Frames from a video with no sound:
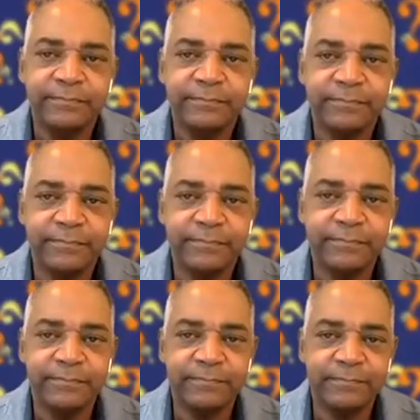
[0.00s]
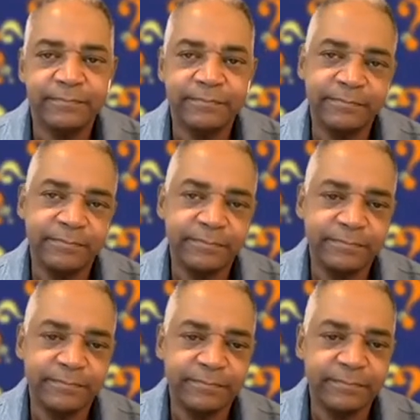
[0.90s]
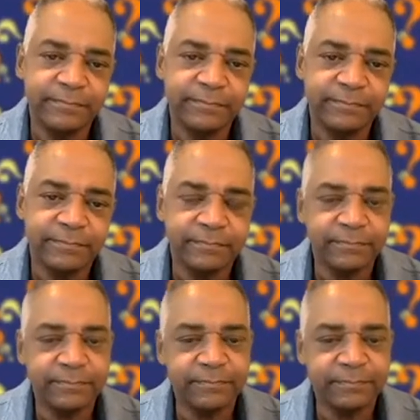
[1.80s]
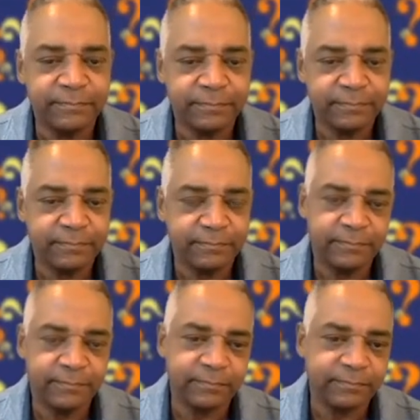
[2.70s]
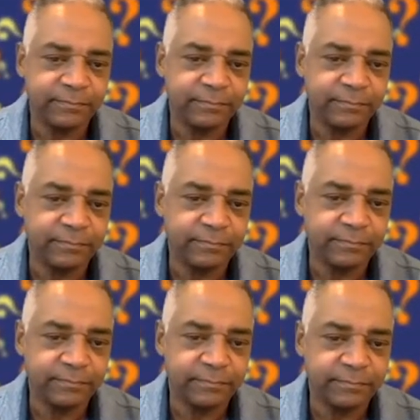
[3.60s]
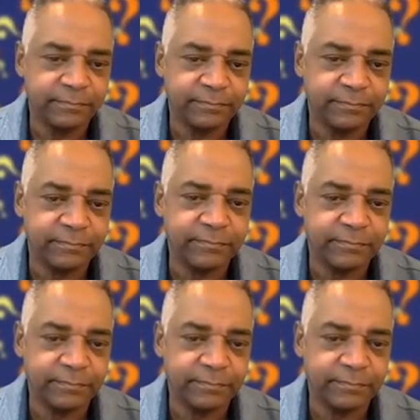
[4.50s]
The person shown says nothing.